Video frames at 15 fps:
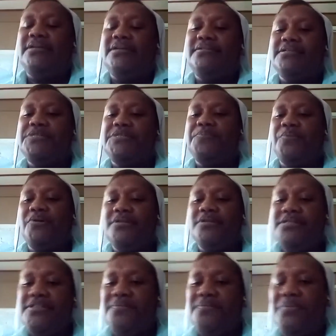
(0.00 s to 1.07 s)

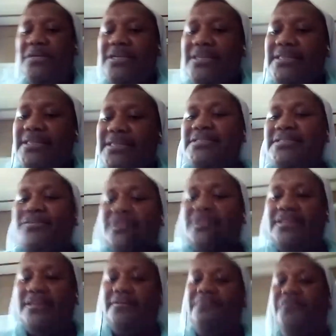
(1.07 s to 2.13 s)
responsibilities or
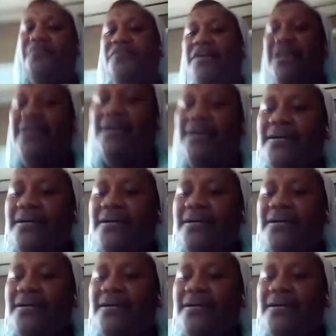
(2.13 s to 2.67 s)
teamwork.